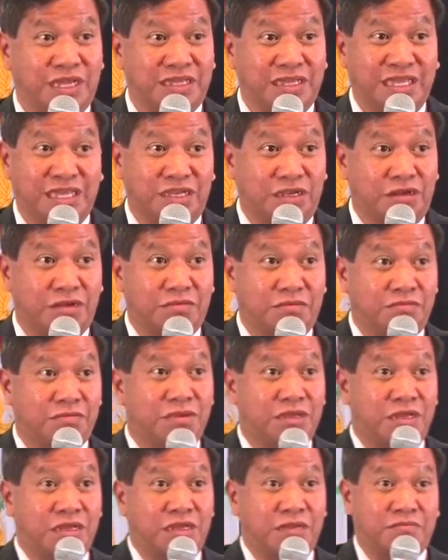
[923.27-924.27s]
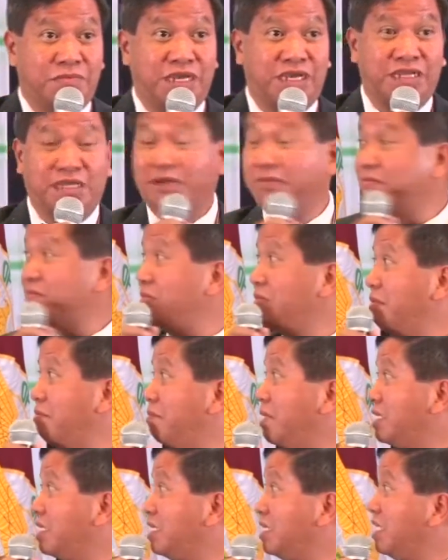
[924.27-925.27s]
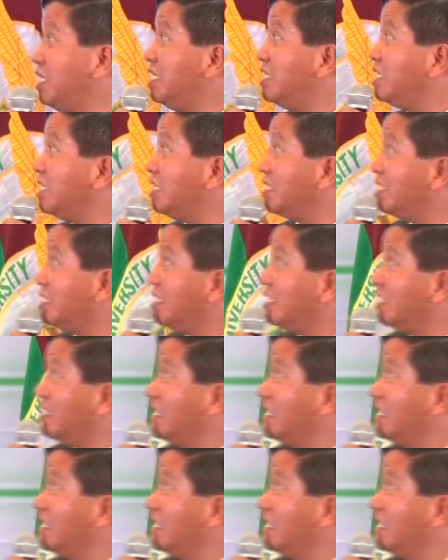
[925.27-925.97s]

I think you'll pick it up much easier